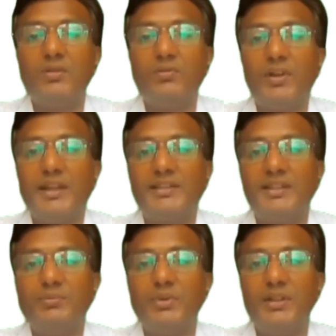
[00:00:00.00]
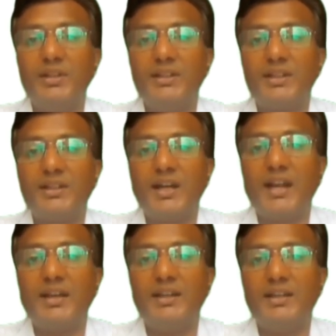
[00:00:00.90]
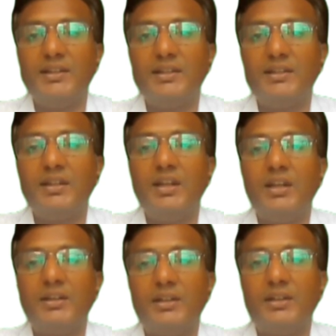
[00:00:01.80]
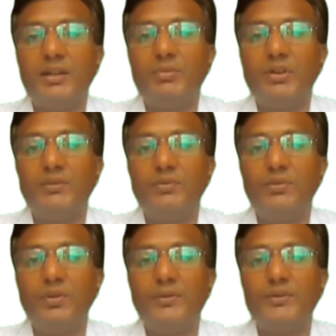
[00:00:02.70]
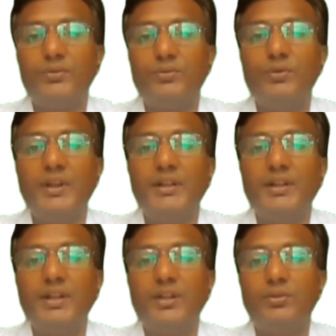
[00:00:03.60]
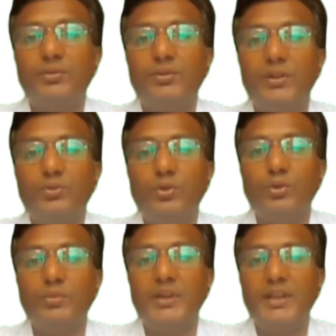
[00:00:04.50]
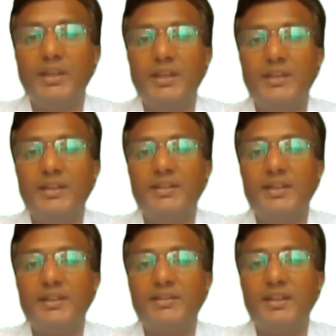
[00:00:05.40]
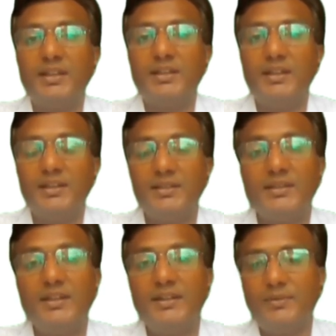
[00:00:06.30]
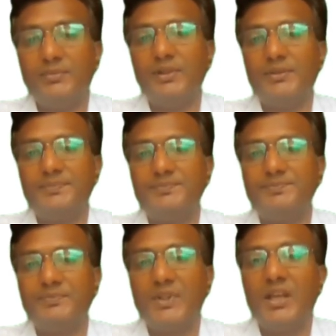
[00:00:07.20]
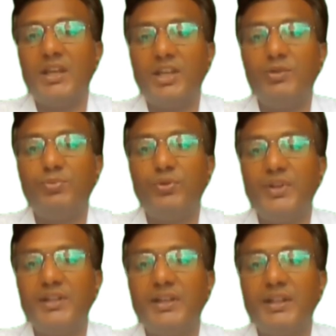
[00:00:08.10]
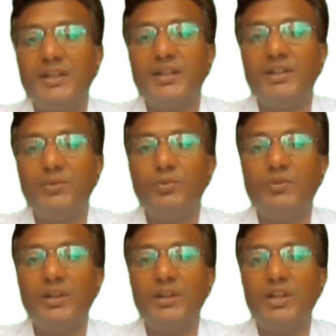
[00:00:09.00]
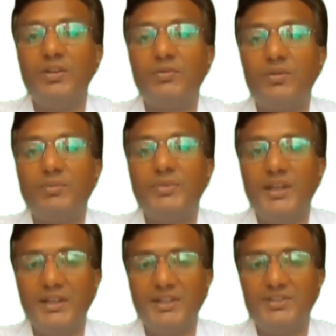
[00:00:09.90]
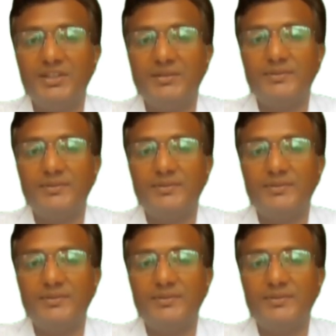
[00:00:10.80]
For example, in a car radiator, the turbulent flow of the coolant through the tube increases the Nusselt number, improving the heat removal from the engine.